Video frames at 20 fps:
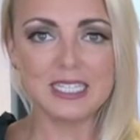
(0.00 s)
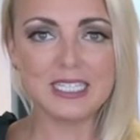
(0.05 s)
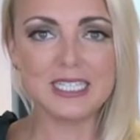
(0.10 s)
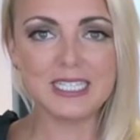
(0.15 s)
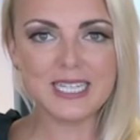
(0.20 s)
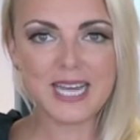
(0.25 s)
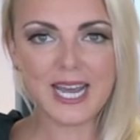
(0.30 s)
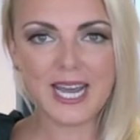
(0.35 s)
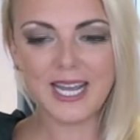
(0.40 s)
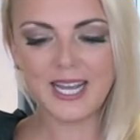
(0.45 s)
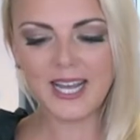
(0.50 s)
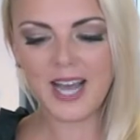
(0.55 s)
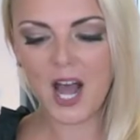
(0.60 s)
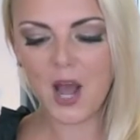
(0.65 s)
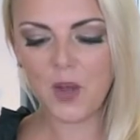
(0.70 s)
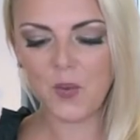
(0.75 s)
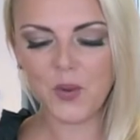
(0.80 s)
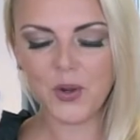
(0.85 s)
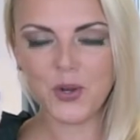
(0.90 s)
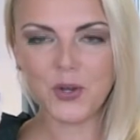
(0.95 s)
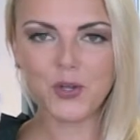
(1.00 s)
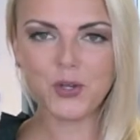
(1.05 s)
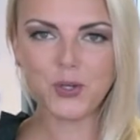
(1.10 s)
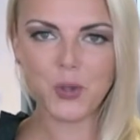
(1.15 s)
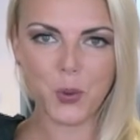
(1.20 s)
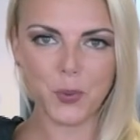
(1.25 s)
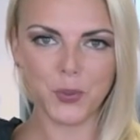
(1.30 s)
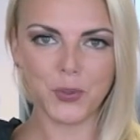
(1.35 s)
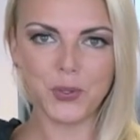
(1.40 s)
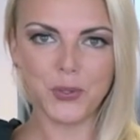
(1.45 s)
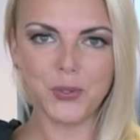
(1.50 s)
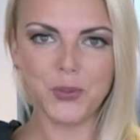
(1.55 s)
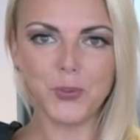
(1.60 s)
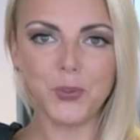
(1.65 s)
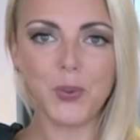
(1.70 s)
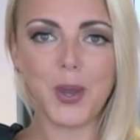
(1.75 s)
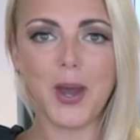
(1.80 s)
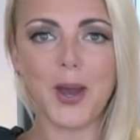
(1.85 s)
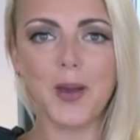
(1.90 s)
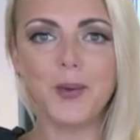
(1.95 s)
Today I want to show
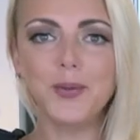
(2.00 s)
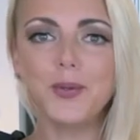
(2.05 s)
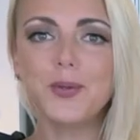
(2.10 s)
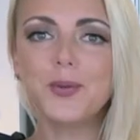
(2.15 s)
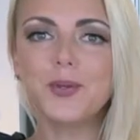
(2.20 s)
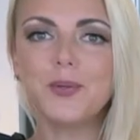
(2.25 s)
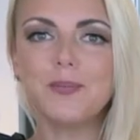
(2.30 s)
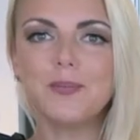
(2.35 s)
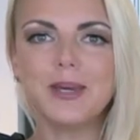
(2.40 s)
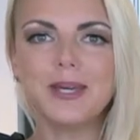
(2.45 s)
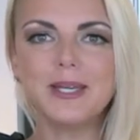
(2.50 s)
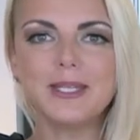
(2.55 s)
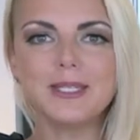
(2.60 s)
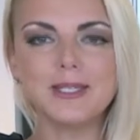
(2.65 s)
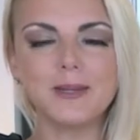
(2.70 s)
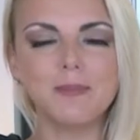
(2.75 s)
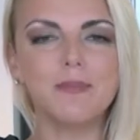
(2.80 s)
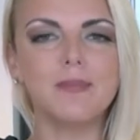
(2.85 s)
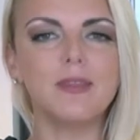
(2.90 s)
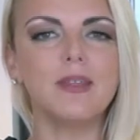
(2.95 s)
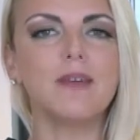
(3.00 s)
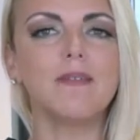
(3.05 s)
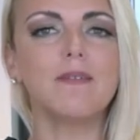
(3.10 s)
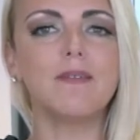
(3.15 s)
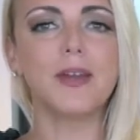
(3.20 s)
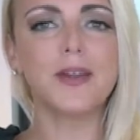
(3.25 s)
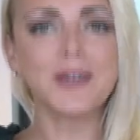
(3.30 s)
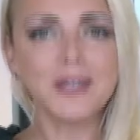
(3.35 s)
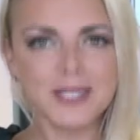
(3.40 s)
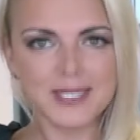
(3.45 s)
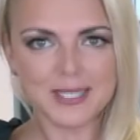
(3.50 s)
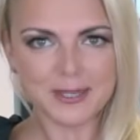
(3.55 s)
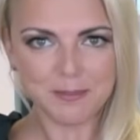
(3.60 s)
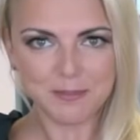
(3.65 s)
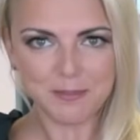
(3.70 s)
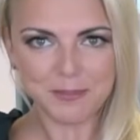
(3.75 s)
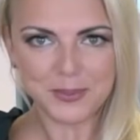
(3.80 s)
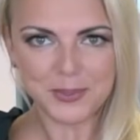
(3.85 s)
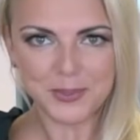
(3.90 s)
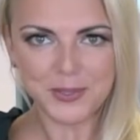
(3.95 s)
you how you can make something very
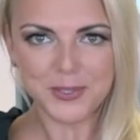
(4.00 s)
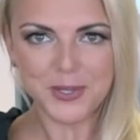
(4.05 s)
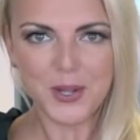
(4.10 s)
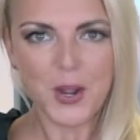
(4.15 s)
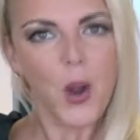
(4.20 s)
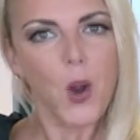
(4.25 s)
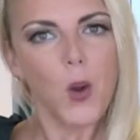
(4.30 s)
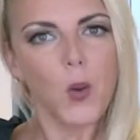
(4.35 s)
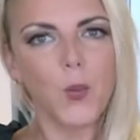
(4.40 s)
simple